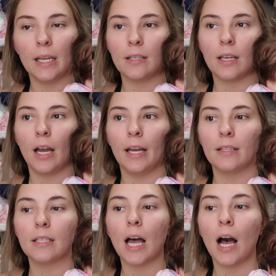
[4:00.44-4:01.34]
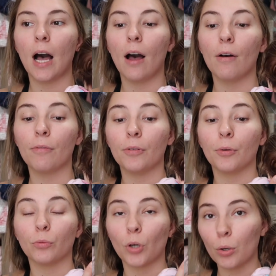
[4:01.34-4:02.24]
any signs of
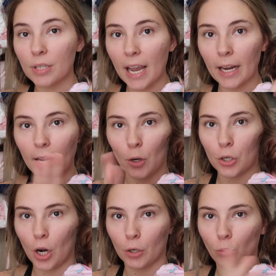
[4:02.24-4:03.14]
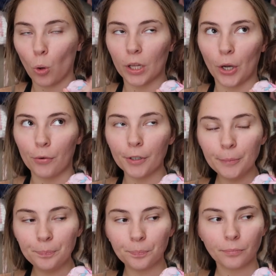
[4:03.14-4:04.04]
rotating or rolling
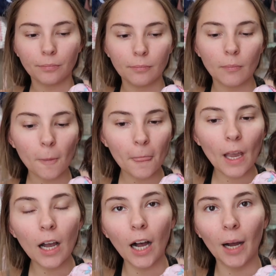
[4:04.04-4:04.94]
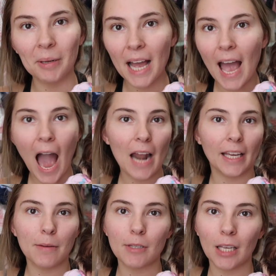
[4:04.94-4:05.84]
over. And I
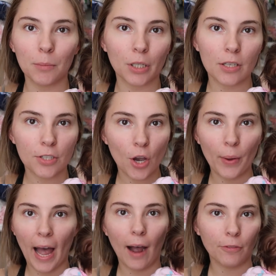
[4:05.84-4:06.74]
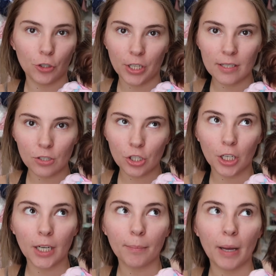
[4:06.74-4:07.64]
keep telling Mauricio we have to transition
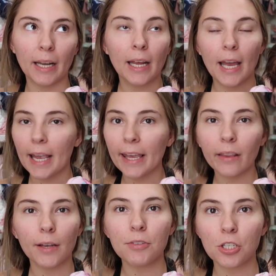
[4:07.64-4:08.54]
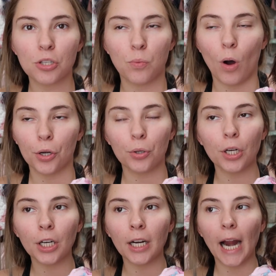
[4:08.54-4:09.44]
her, but he loves to swaddle
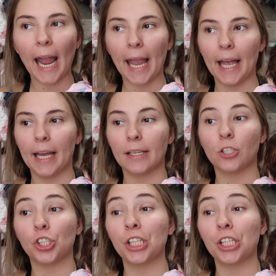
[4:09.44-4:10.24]
her, and